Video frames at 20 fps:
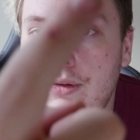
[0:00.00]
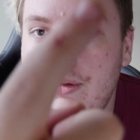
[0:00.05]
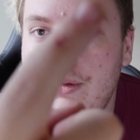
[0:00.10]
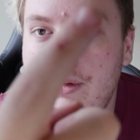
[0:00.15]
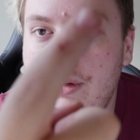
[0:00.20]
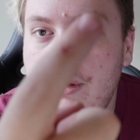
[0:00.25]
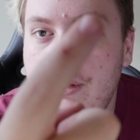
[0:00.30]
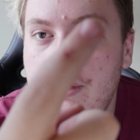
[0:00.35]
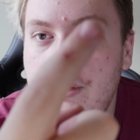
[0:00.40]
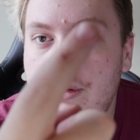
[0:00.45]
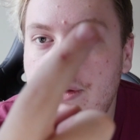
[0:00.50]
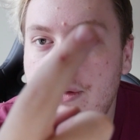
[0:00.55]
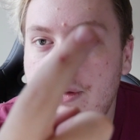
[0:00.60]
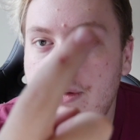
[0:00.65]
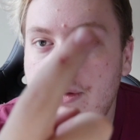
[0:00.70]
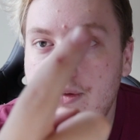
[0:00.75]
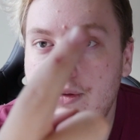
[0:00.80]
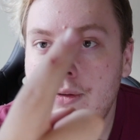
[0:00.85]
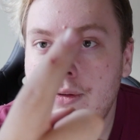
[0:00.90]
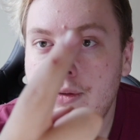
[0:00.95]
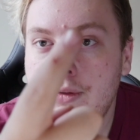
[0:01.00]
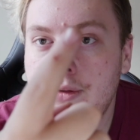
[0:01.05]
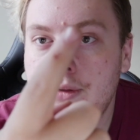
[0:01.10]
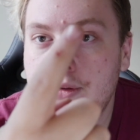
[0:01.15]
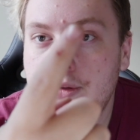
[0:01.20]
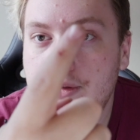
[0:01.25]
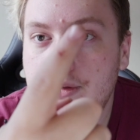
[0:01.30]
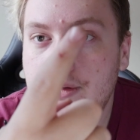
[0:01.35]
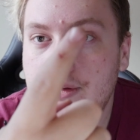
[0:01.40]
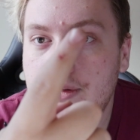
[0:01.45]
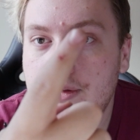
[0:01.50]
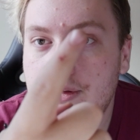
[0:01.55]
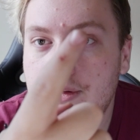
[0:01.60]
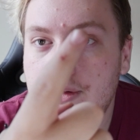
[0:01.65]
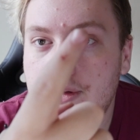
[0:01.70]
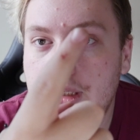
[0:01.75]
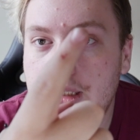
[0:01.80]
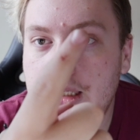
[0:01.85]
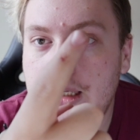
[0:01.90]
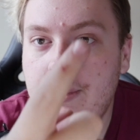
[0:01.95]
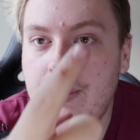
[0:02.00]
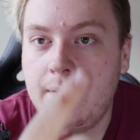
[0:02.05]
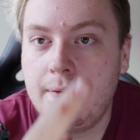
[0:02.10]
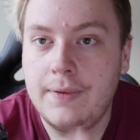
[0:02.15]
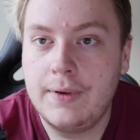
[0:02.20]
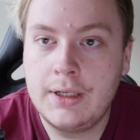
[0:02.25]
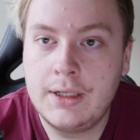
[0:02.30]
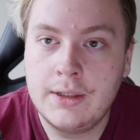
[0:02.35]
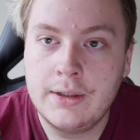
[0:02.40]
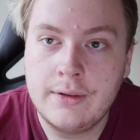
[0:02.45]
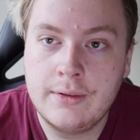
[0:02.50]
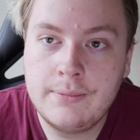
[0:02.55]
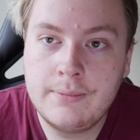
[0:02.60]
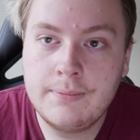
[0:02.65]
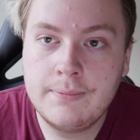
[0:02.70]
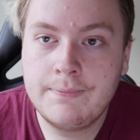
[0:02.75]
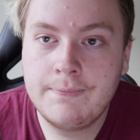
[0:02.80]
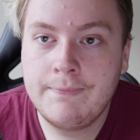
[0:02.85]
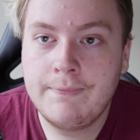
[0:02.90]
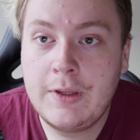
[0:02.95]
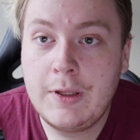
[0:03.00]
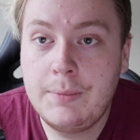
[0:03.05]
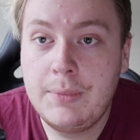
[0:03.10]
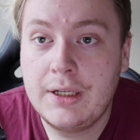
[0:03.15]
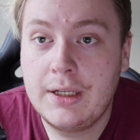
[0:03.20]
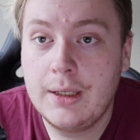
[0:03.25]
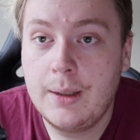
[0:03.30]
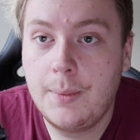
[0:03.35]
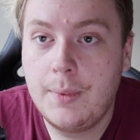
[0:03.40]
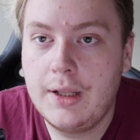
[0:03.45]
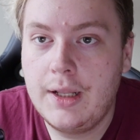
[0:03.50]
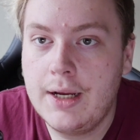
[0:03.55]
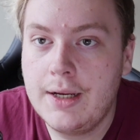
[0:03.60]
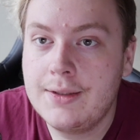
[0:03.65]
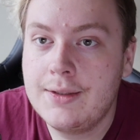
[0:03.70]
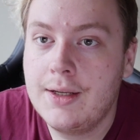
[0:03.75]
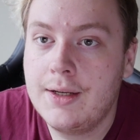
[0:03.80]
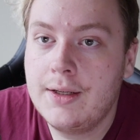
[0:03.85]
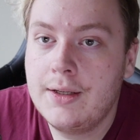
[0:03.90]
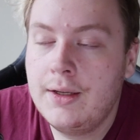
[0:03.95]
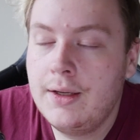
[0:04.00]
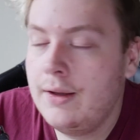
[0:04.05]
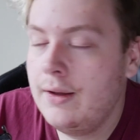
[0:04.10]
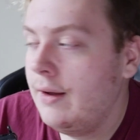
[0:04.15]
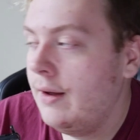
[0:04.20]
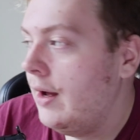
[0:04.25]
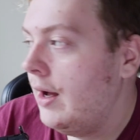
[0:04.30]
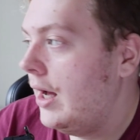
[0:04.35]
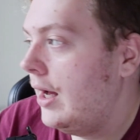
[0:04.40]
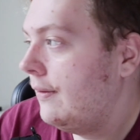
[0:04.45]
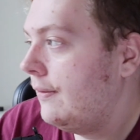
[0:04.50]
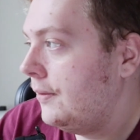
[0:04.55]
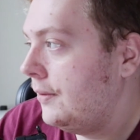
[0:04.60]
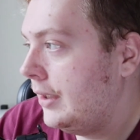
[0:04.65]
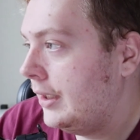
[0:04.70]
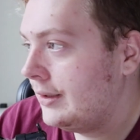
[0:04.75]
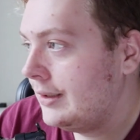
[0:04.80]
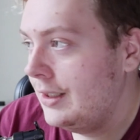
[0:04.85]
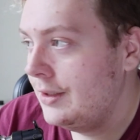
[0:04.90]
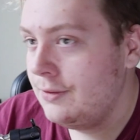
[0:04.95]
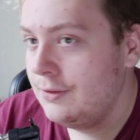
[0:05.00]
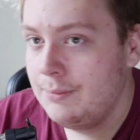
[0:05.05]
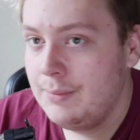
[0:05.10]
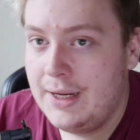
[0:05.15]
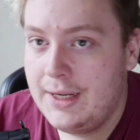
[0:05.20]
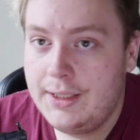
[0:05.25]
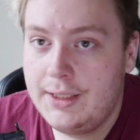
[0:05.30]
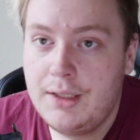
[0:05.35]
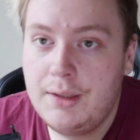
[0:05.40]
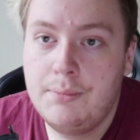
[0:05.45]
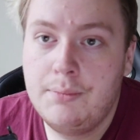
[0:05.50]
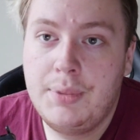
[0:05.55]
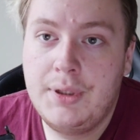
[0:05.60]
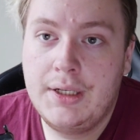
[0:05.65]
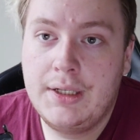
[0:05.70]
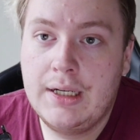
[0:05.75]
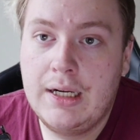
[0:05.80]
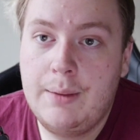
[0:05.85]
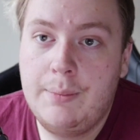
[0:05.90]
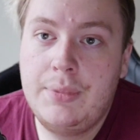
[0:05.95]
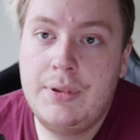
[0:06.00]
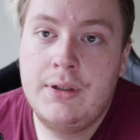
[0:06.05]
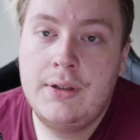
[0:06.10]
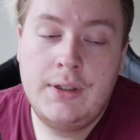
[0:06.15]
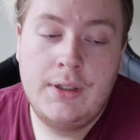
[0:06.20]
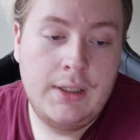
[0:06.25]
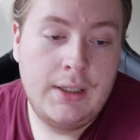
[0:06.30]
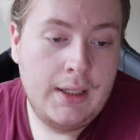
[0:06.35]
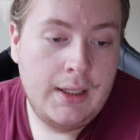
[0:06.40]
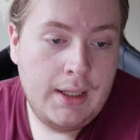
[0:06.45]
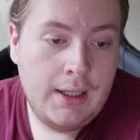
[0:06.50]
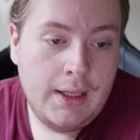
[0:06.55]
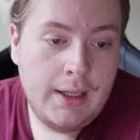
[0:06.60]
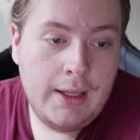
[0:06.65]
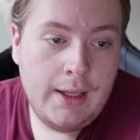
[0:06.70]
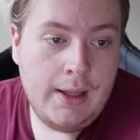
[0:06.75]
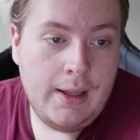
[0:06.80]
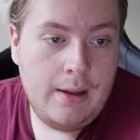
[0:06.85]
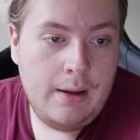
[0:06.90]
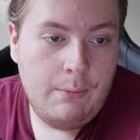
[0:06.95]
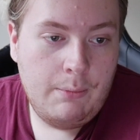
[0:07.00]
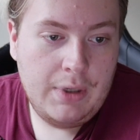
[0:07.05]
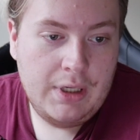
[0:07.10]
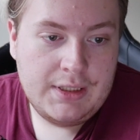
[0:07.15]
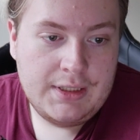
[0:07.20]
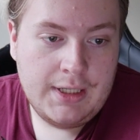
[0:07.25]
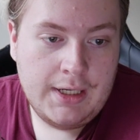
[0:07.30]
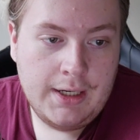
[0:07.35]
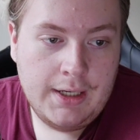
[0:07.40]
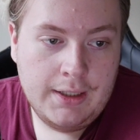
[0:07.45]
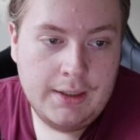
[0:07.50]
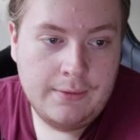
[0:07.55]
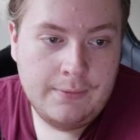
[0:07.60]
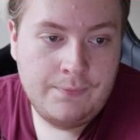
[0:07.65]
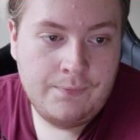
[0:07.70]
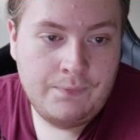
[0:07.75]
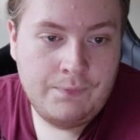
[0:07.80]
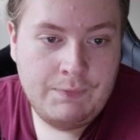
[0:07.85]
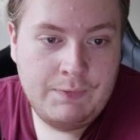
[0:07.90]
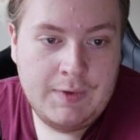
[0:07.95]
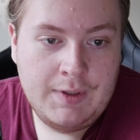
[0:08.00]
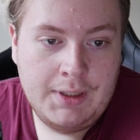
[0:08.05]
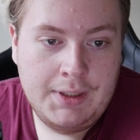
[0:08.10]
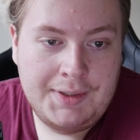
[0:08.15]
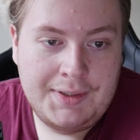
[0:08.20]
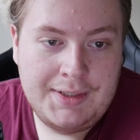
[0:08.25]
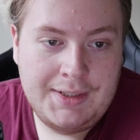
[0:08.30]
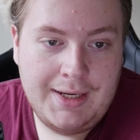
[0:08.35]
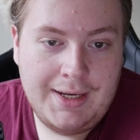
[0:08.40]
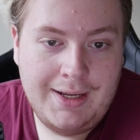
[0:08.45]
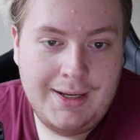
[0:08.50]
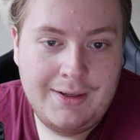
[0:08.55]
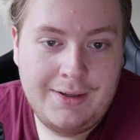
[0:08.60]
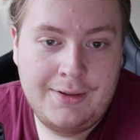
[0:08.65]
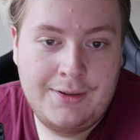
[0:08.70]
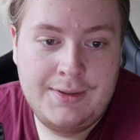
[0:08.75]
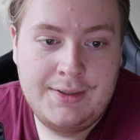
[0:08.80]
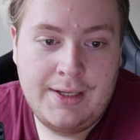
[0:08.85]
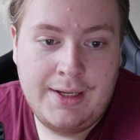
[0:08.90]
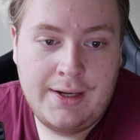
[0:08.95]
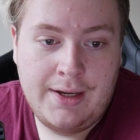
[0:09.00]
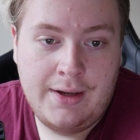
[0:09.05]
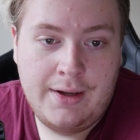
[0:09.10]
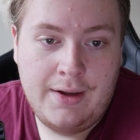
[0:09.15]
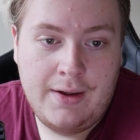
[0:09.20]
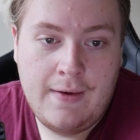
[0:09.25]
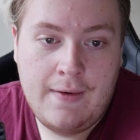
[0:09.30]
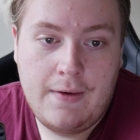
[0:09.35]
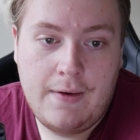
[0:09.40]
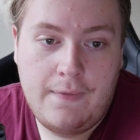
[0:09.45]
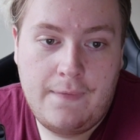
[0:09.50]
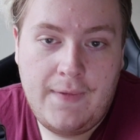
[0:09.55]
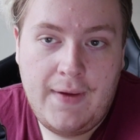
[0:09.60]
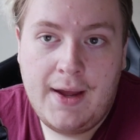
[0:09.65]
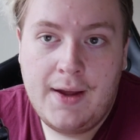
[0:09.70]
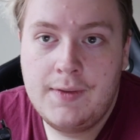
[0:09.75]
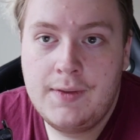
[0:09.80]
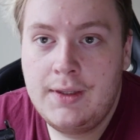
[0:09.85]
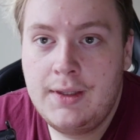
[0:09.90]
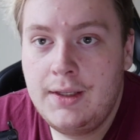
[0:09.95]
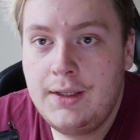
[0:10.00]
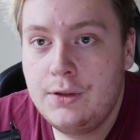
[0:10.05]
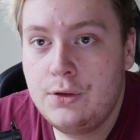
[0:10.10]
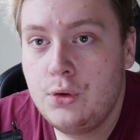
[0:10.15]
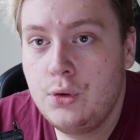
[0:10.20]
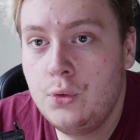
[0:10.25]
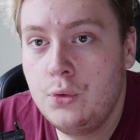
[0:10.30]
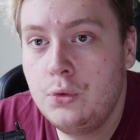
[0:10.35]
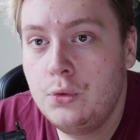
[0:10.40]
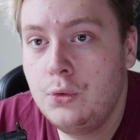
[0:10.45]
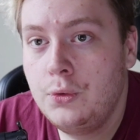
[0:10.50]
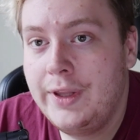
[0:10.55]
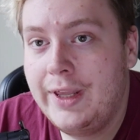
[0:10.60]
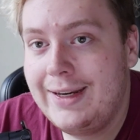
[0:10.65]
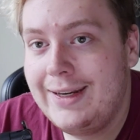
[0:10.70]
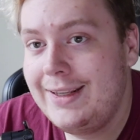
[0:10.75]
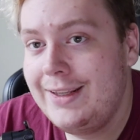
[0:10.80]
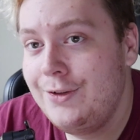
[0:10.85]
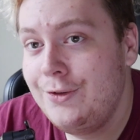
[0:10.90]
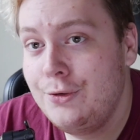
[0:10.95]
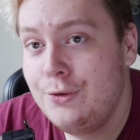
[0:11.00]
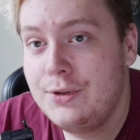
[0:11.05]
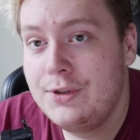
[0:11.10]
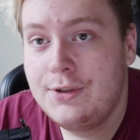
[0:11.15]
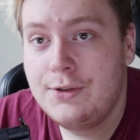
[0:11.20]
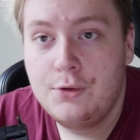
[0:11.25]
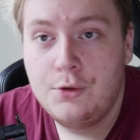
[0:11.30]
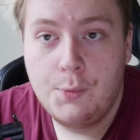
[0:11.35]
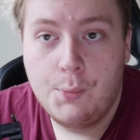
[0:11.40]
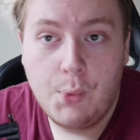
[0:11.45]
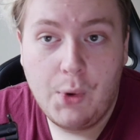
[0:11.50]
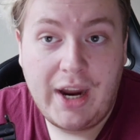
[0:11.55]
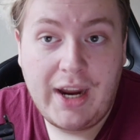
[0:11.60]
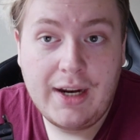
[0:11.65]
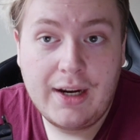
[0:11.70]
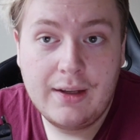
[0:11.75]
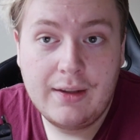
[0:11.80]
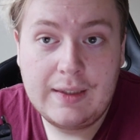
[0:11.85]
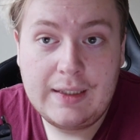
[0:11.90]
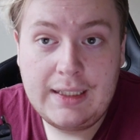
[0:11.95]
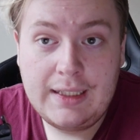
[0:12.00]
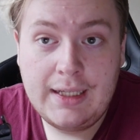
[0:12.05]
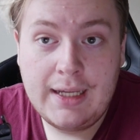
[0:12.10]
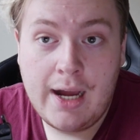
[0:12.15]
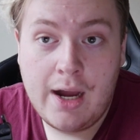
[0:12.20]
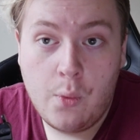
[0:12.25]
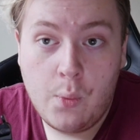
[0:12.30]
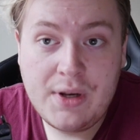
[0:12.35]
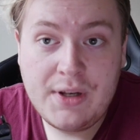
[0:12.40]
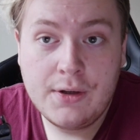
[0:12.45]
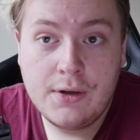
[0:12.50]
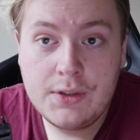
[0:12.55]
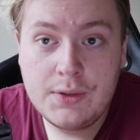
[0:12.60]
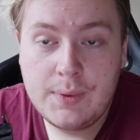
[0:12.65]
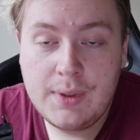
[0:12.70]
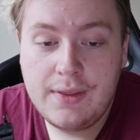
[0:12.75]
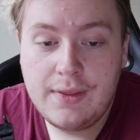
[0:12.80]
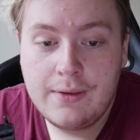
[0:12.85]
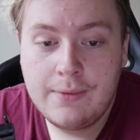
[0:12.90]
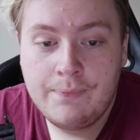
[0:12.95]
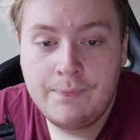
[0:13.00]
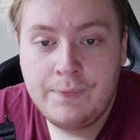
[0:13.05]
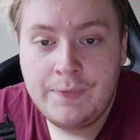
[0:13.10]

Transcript: No. I cut my finger picking up glass that I feel like they should make him pick up. But yeah, because I found the tool that he used to break the windows with.